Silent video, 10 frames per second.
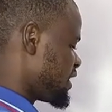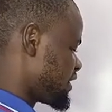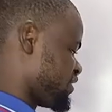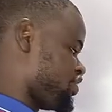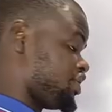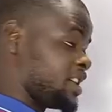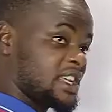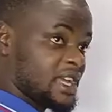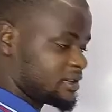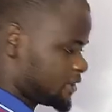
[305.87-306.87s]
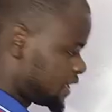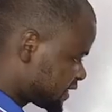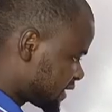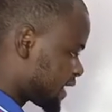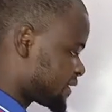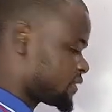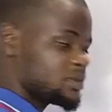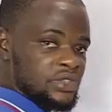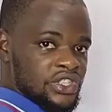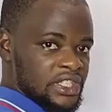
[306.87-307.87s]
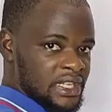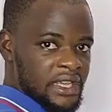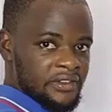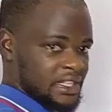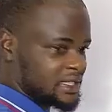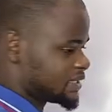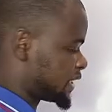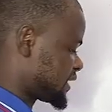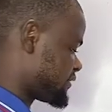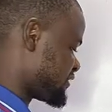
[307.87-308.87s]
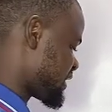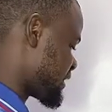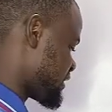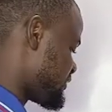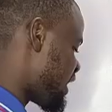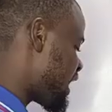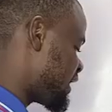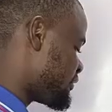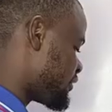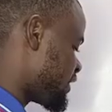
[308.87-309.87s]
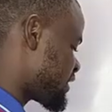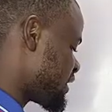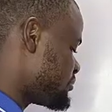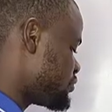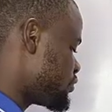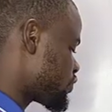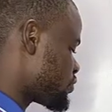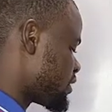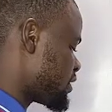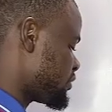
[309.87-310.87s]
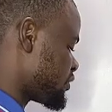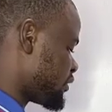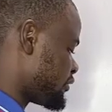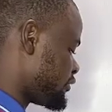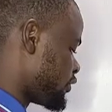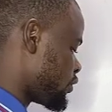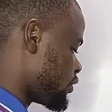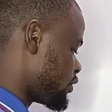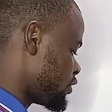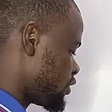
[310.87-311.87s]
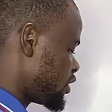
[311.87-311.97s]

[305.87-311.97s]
let's check it out. Let's test to see if this is satisfied. For example, square root of 4.